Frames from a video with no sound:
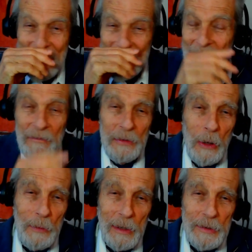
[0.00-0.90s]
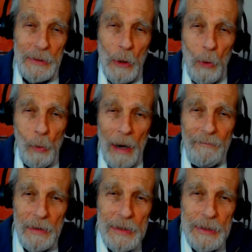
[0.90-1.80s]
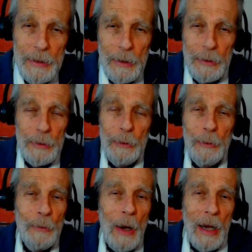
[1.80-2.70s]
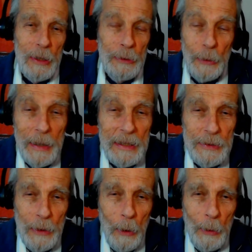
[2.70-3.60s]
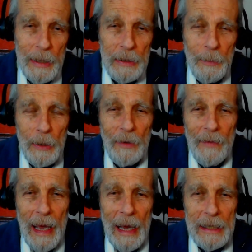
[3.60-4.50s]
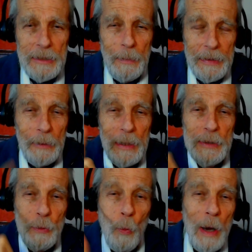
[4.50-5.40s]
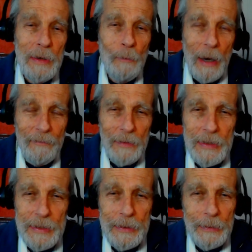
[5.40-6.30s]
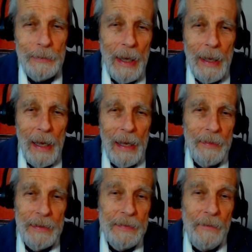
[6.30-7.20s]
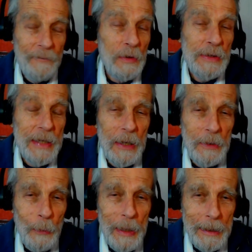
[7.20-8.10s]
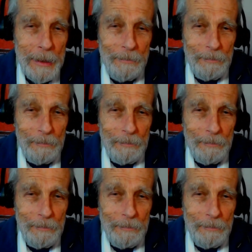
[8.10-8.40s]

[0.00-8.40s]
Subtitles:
Even though there's no reference to doing so in the book of Acts, but there is one reference to the first day of the week.